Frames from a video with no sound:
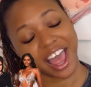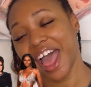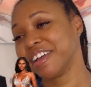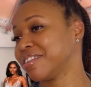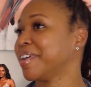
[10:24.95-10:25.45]

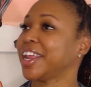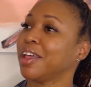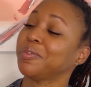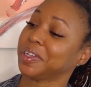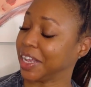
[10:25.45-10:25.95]
Everybody, I
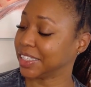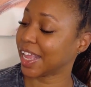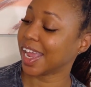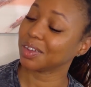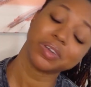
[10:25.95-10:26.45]
want to taste
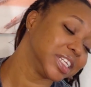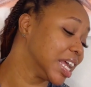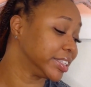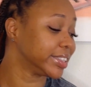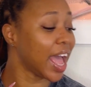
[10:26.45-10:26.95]
that. I want to
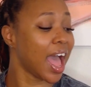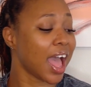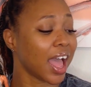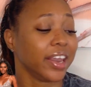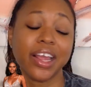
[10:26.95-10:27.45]
taste
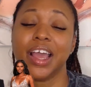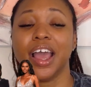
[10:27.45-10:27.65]
that.